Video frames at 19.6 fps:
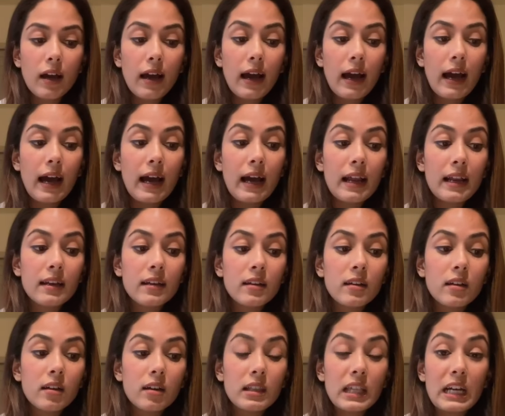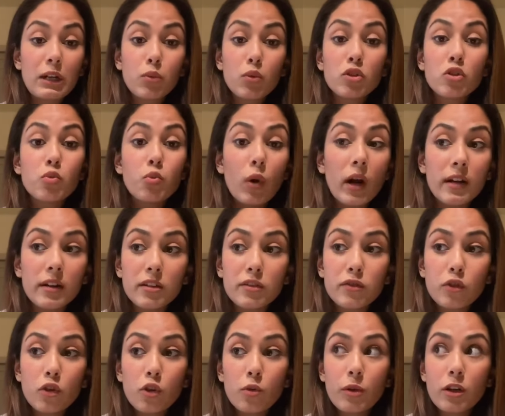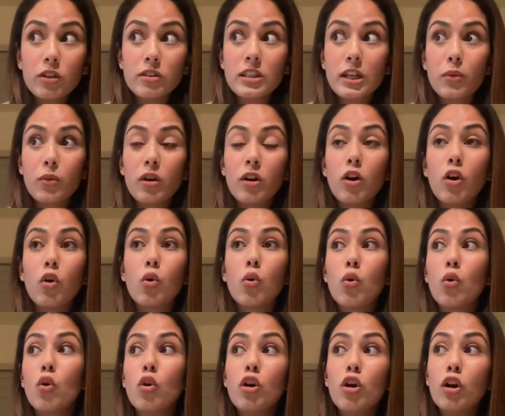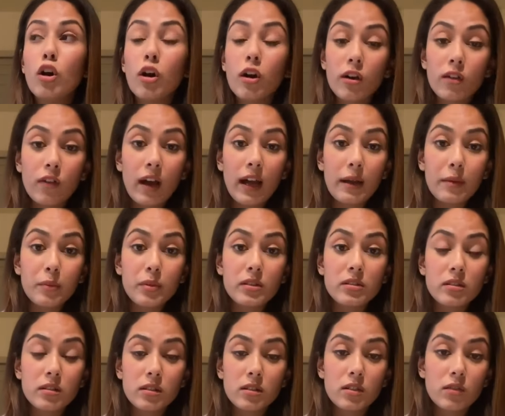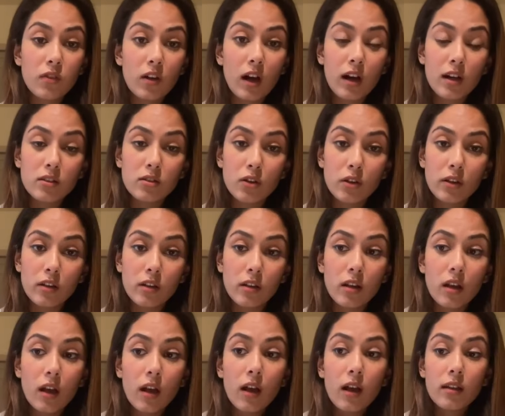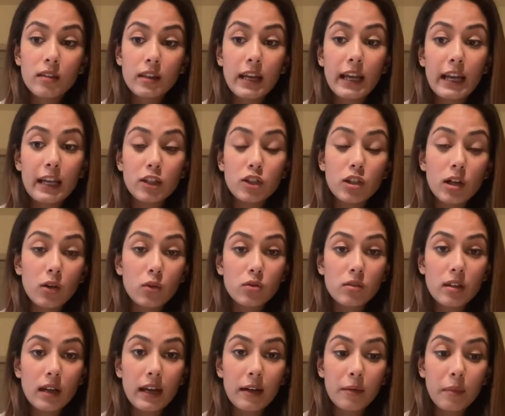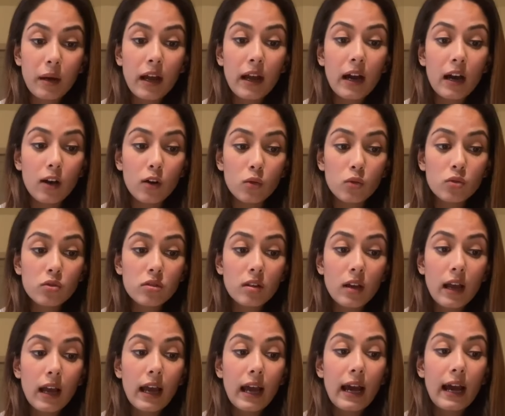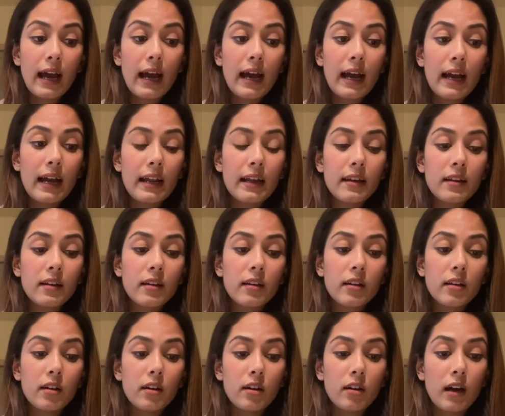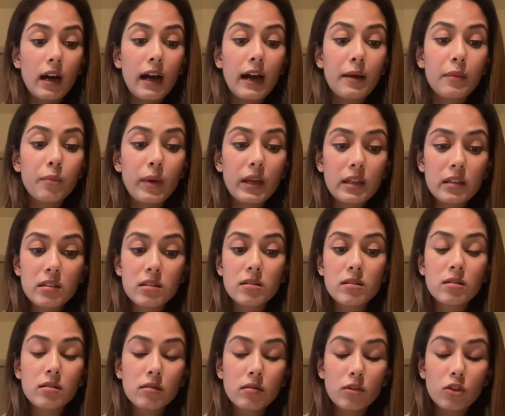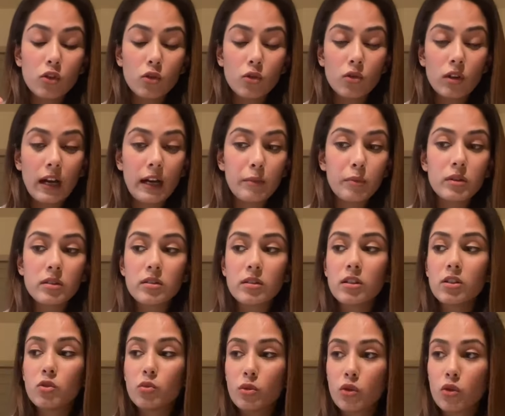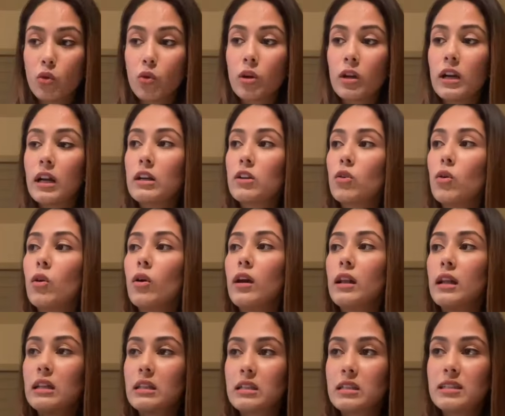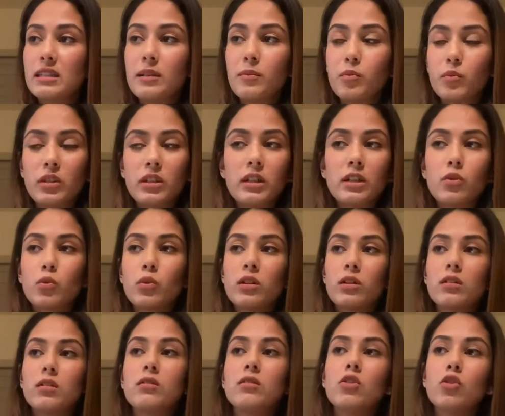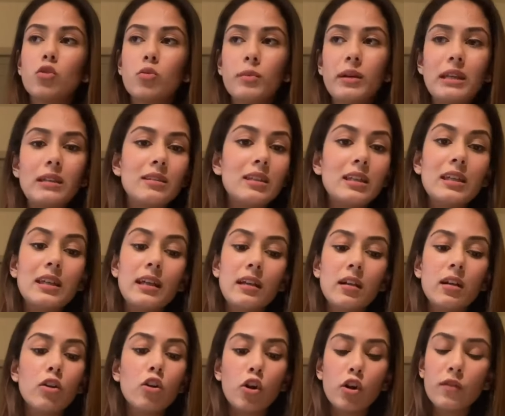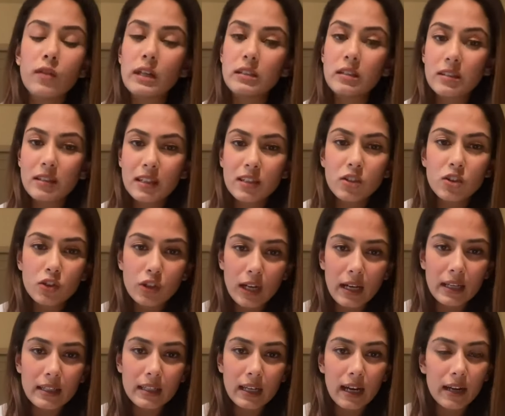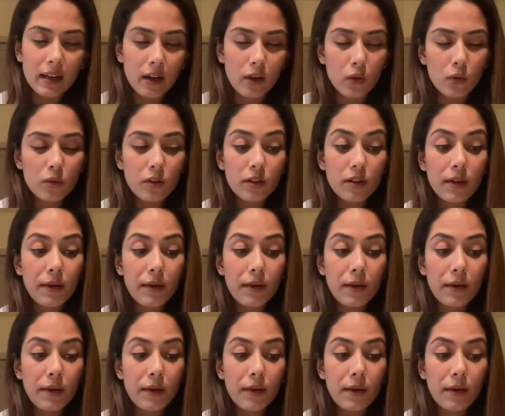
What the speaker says: And that was wonderful, because there were a whole lot of hibiscus flowers on the hedge outside my house. And I mixed, hibiscus with coconut oil and steeped it with, methi and a lot of other things. Check that out.